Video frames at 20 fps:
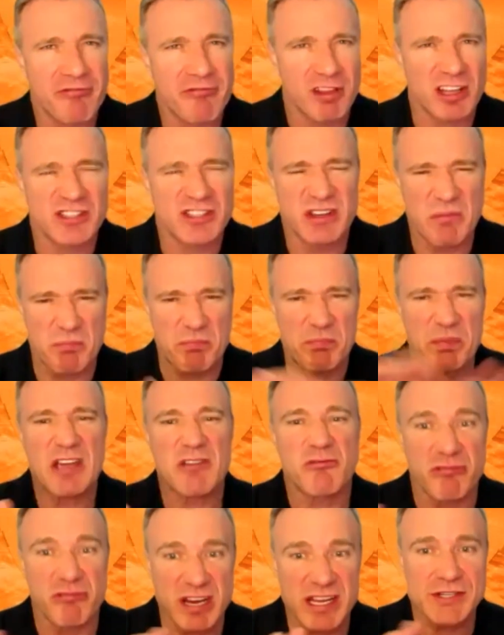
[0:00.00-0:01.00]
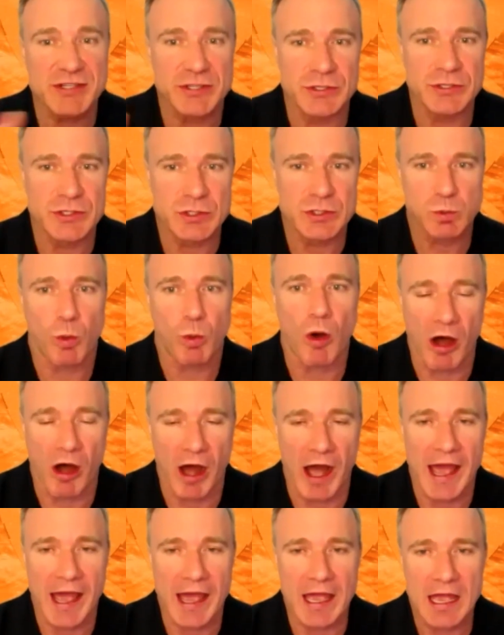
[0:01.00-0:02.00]
sort of big reasons
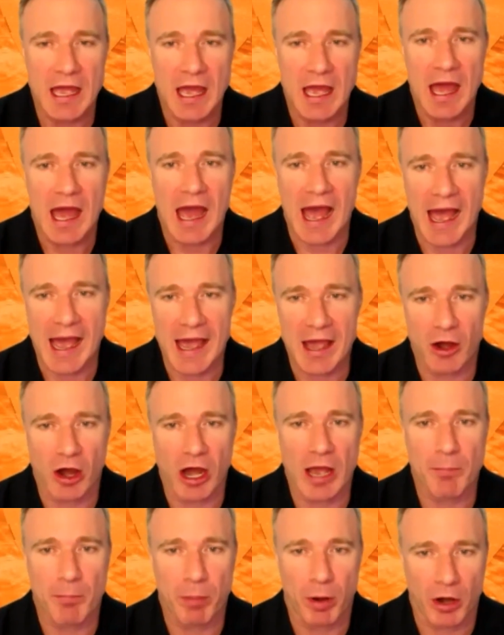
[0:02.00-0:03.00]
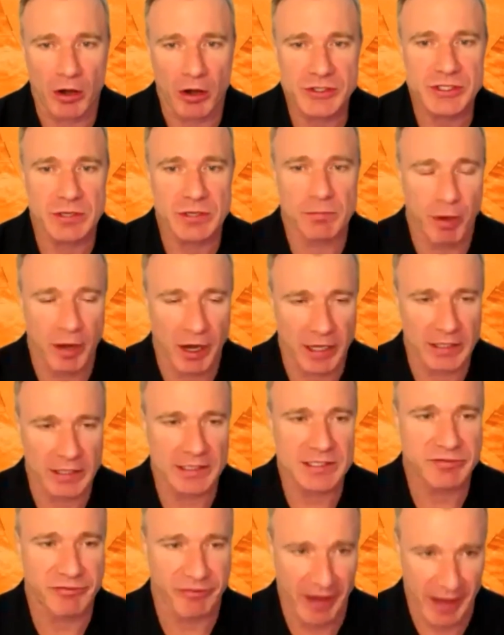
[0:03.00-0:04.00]
why AI POCs and
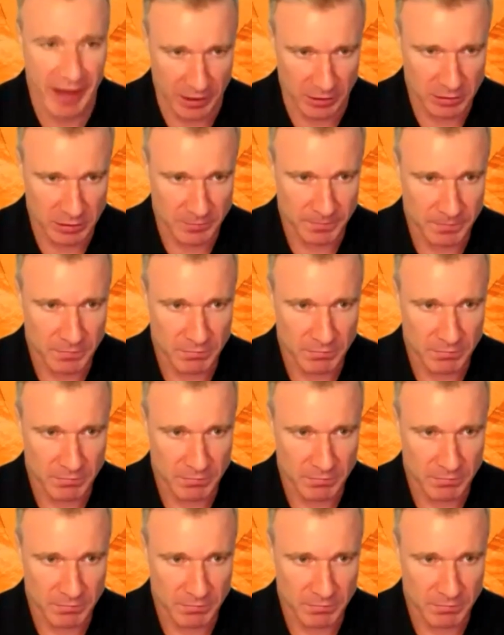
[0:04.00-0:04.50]
pilots fail.